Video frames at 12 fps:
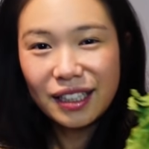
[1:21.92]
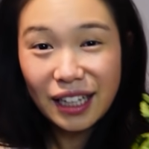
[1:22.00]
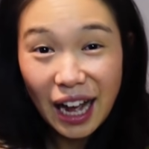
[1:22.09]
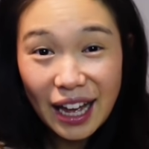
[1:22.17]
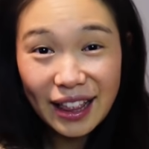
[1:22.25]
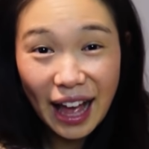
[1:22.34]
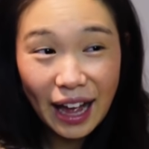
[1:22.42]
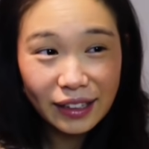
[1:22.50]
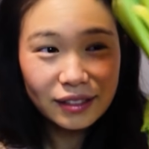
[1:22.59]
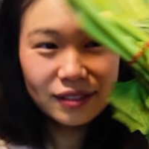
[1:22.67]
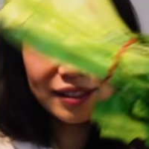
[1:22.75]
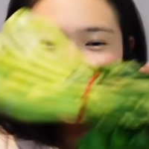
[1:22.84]

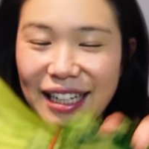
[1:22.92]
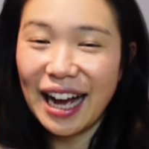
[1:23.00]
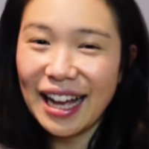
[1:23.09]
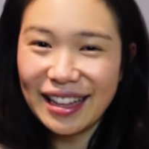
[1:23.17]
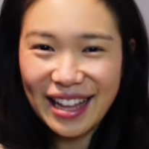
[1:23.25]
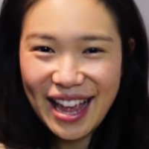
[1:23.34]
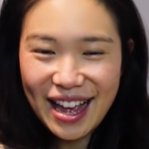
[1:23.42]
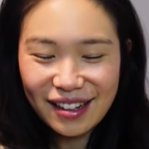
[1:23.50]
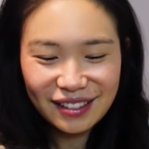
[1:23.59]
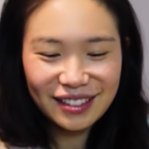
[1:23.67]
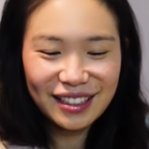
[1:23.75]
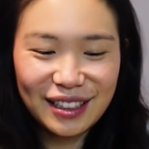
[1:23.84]
gailan.
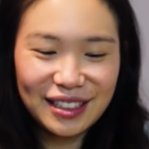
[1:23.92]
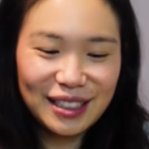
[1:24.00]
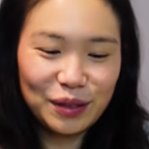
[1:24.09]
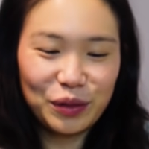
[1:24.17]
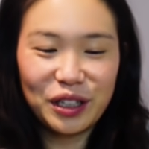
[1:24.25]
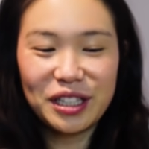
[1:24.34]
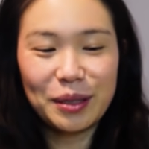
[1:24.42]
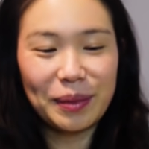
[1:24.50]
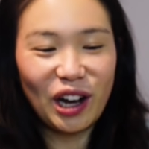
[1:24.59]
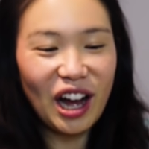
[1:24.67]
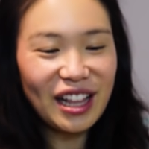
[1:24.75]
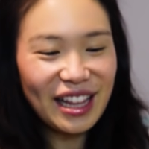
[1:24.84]
So we've got some
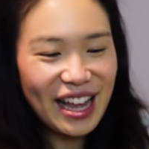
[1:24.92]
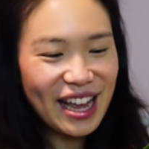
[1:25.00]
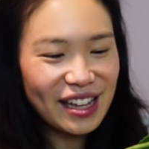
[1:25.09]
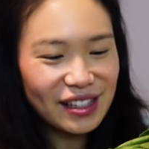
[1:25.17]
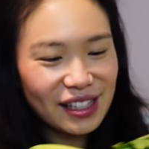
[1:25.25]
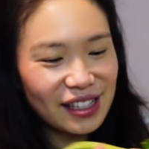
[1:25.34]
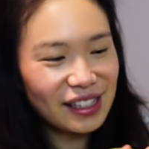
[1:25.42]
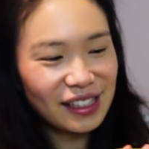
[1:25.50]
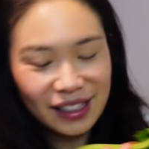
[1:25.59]
gailans.